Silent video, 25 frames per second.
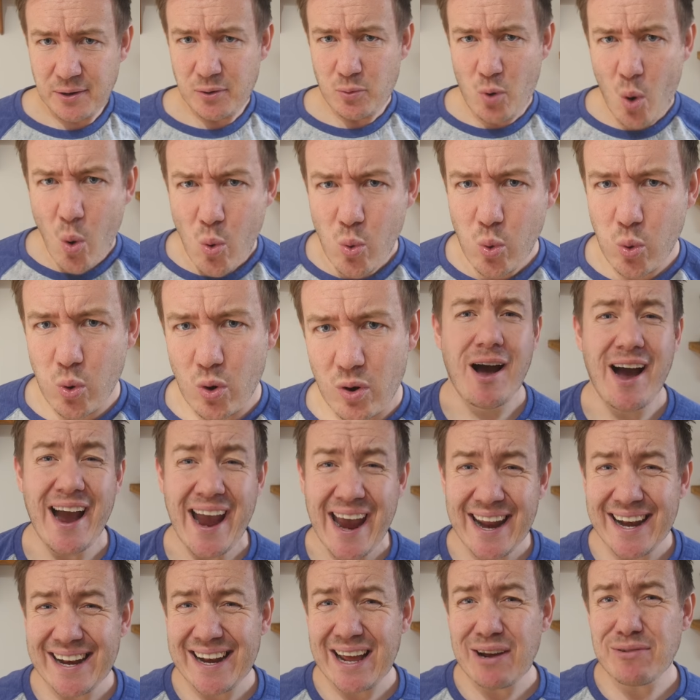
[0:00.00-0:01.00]
Woo, I
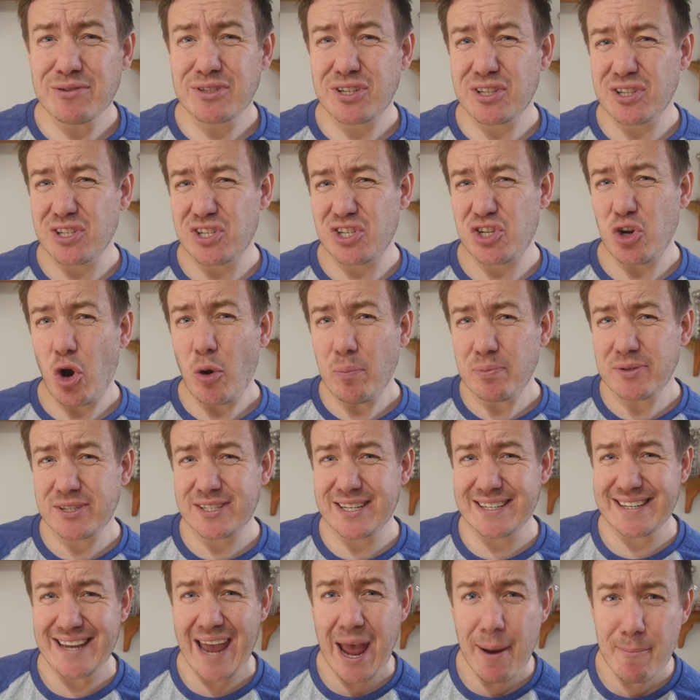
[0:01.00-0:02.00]
headed out to the shops
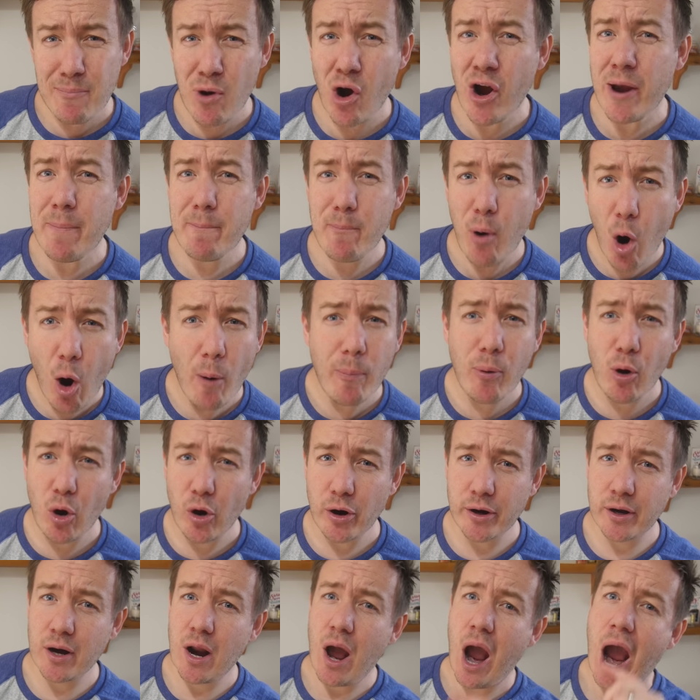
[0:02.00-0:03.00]
to get my pop
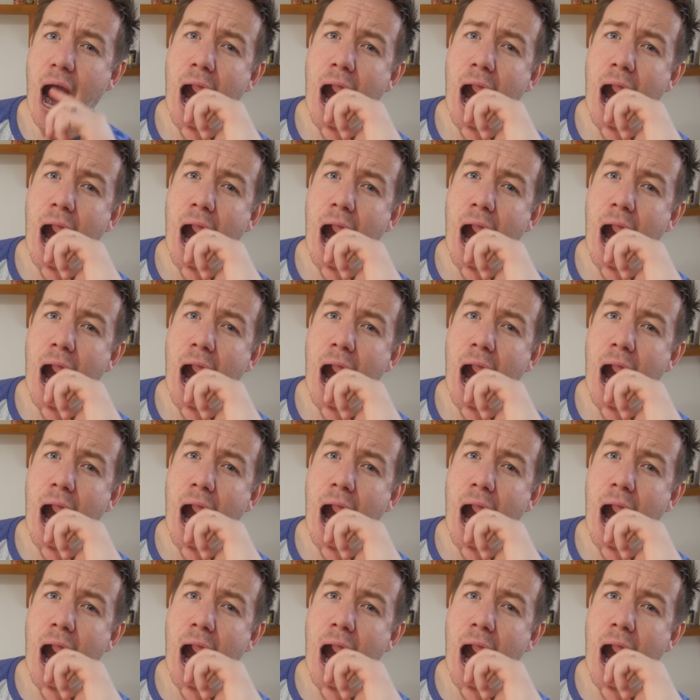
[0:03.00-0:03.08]
on.